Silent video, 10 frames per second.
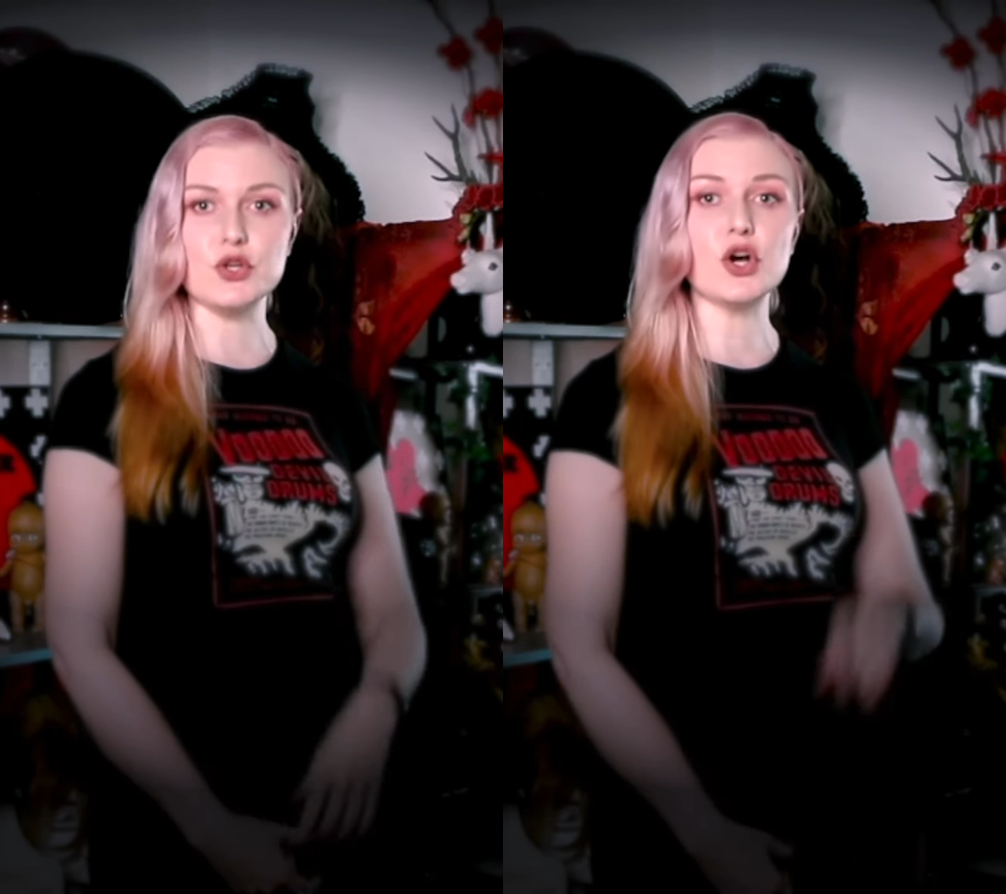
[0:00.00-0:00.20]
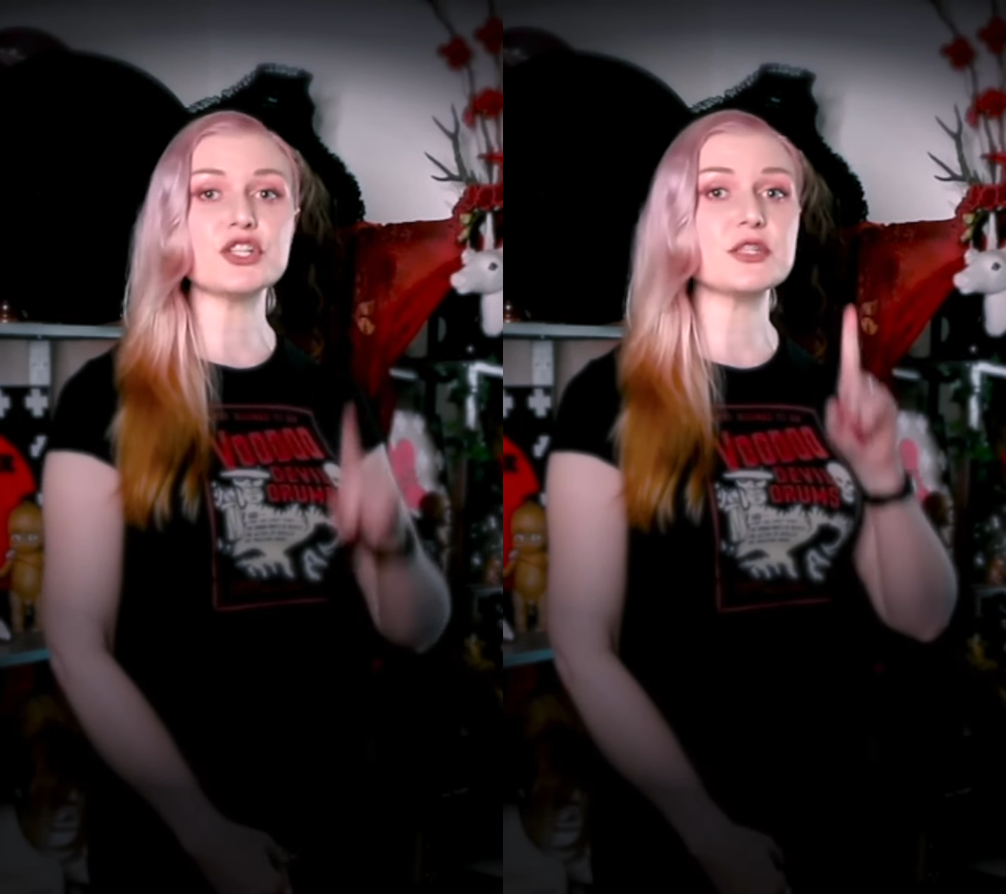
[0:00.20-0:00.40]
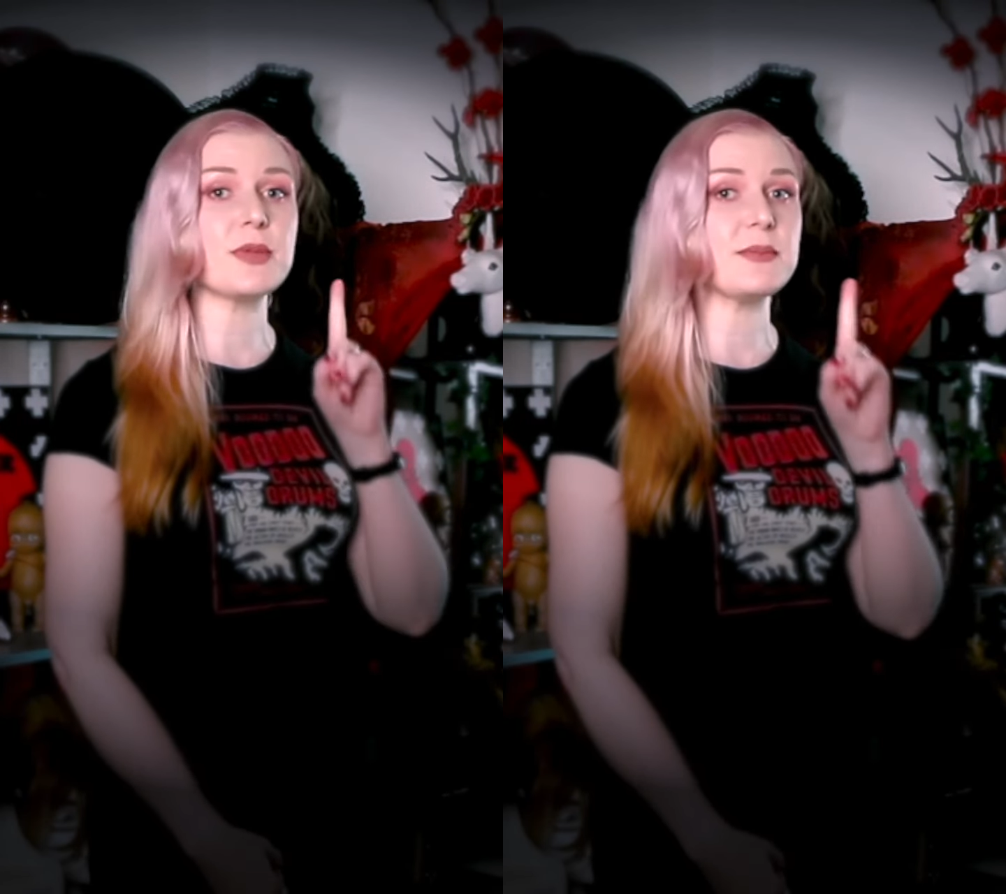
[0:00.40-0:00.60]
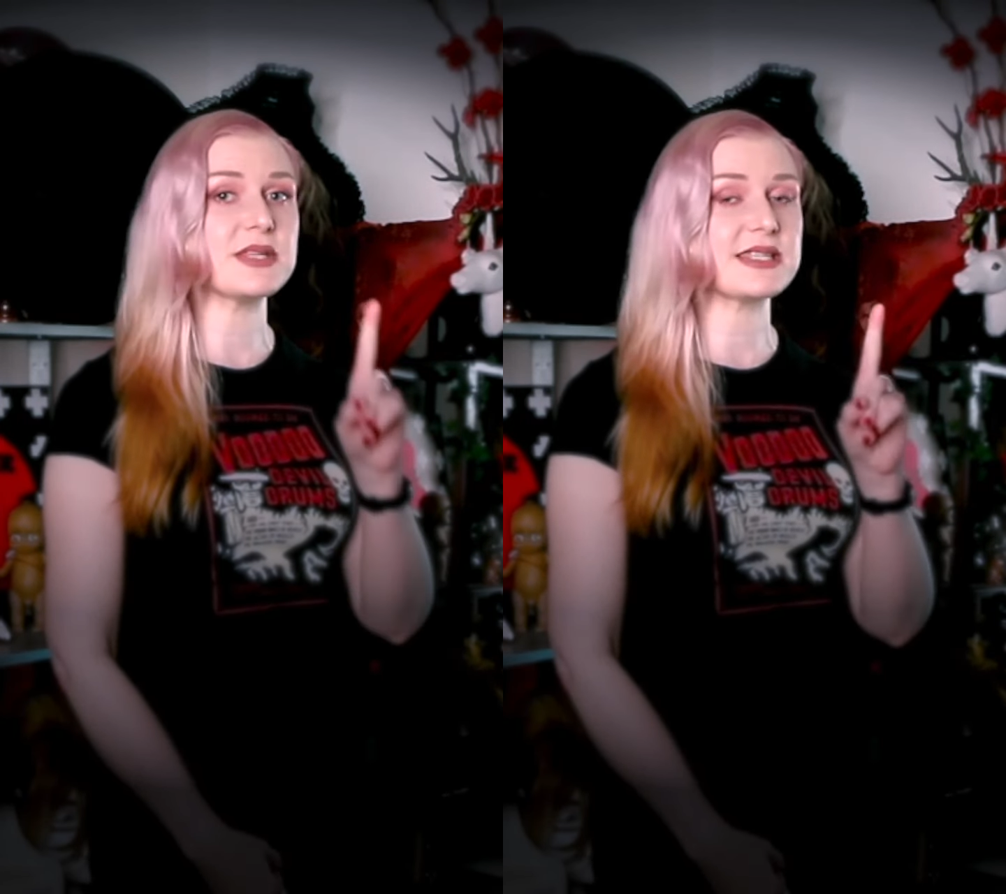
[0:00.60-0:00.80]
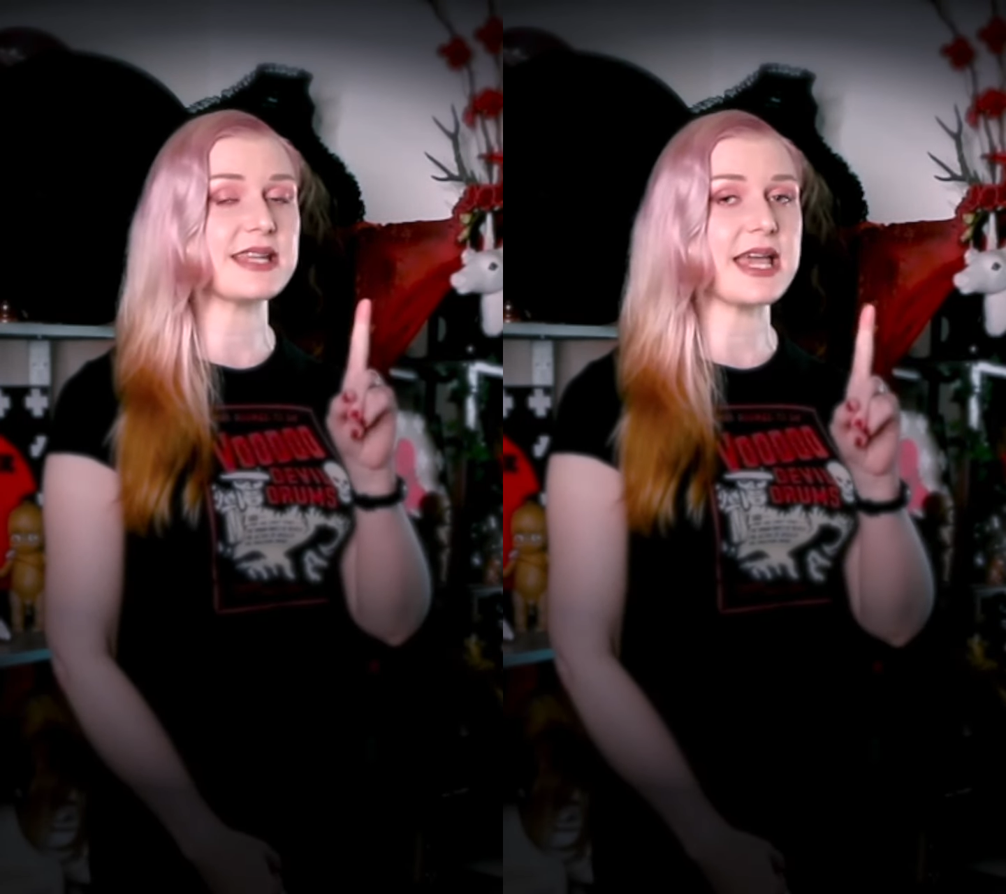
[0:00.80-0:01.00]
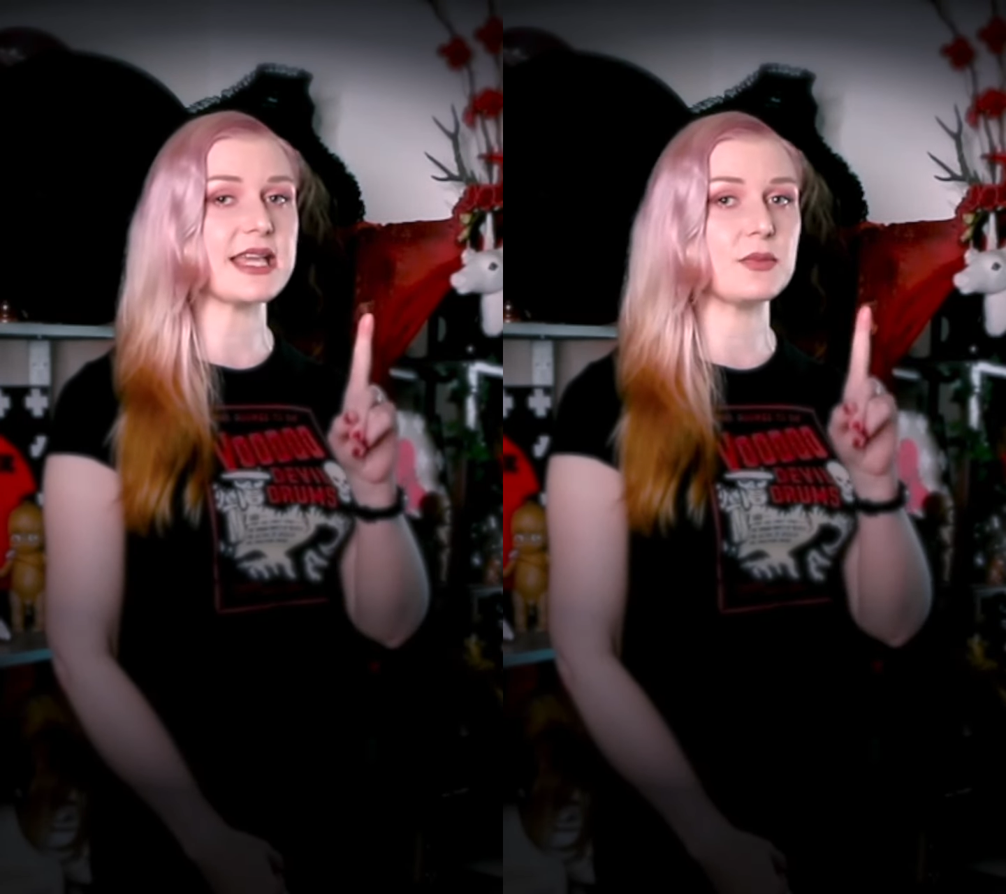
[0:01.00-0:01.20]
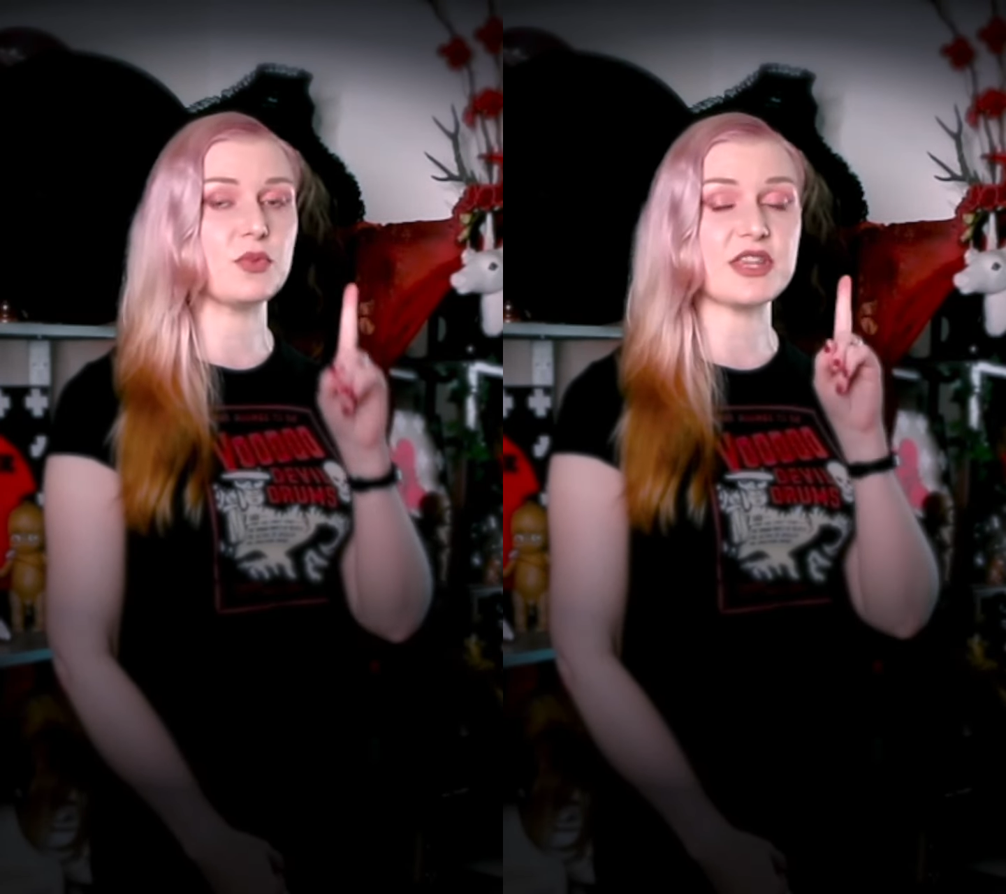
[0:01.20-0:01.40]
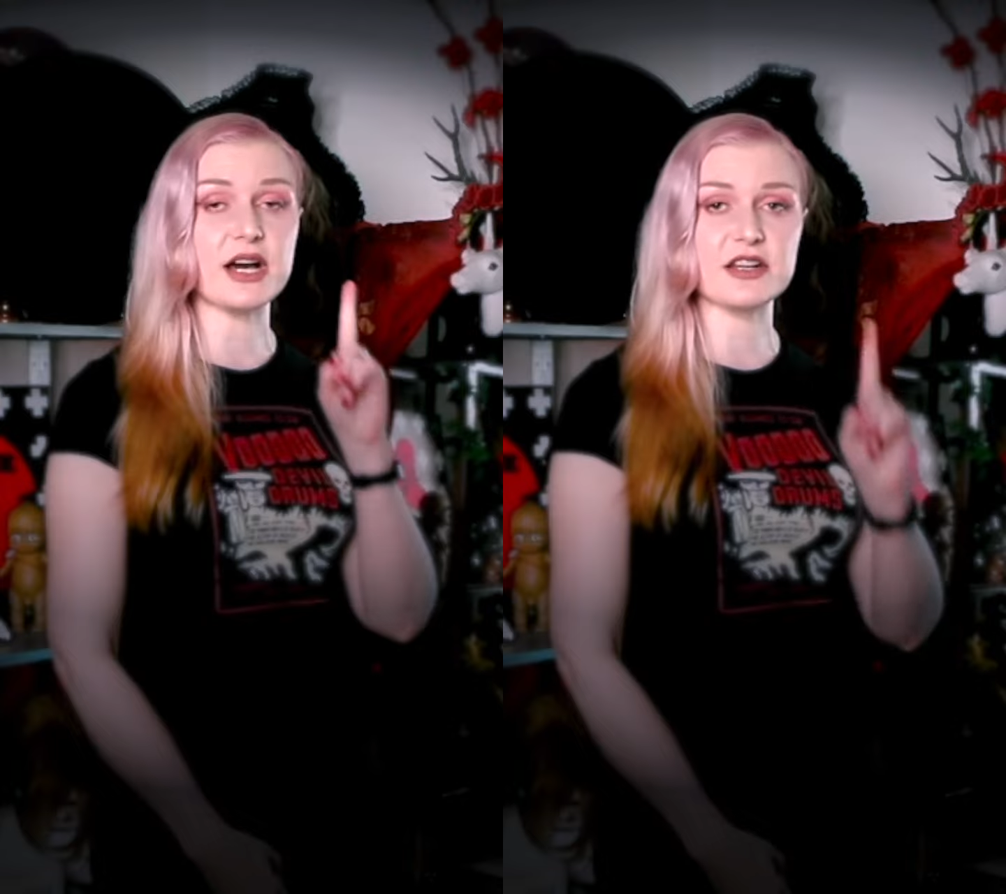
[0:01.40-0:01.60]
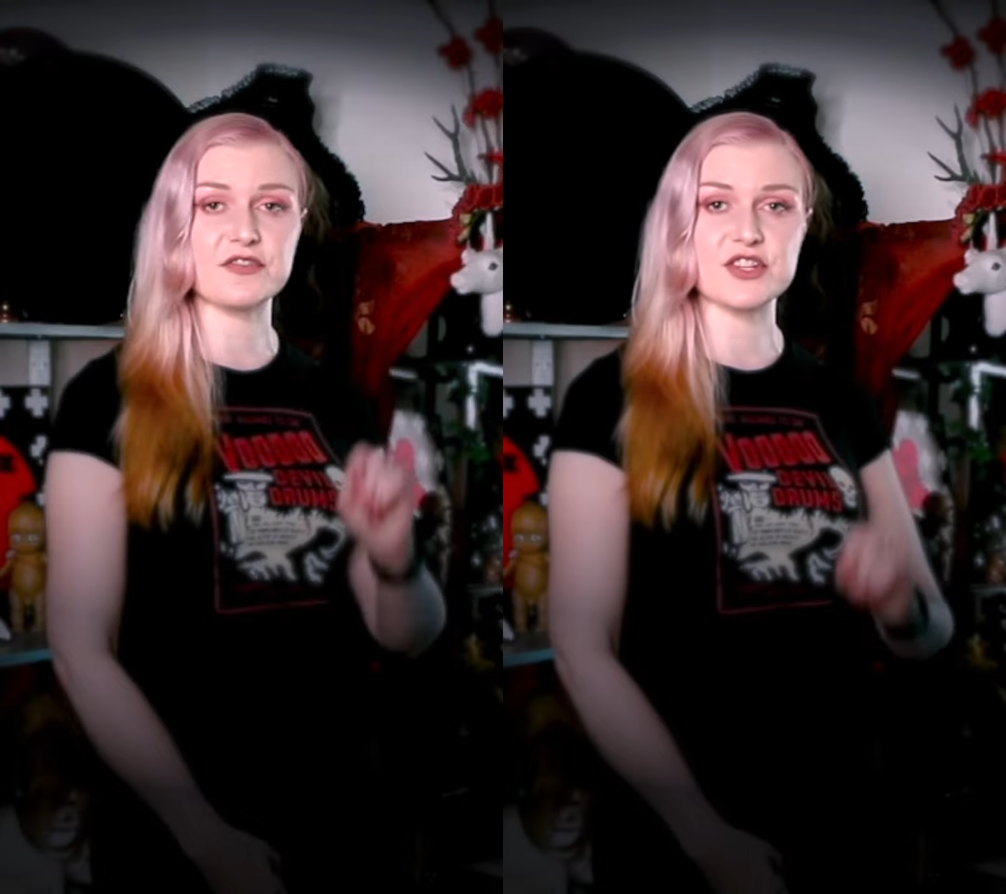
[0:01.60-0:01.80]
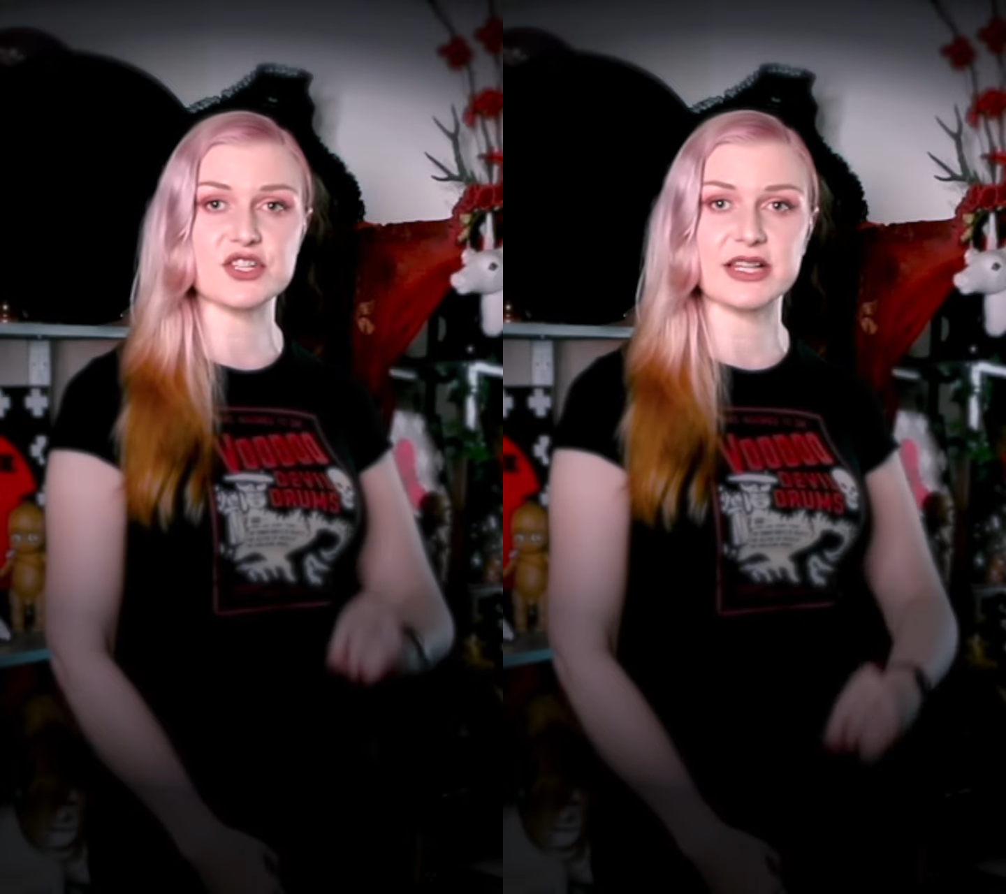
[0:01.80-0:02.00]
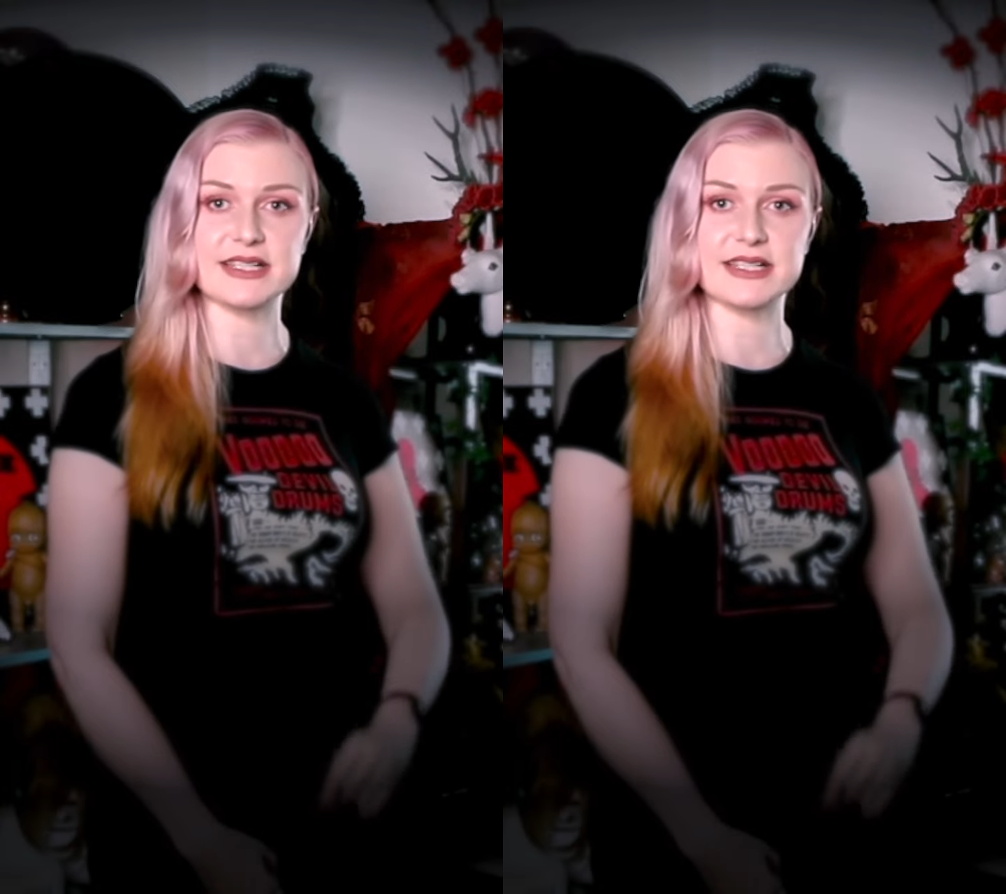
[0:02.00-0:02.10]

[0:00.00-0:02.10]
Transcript: not to be mistaken with artificial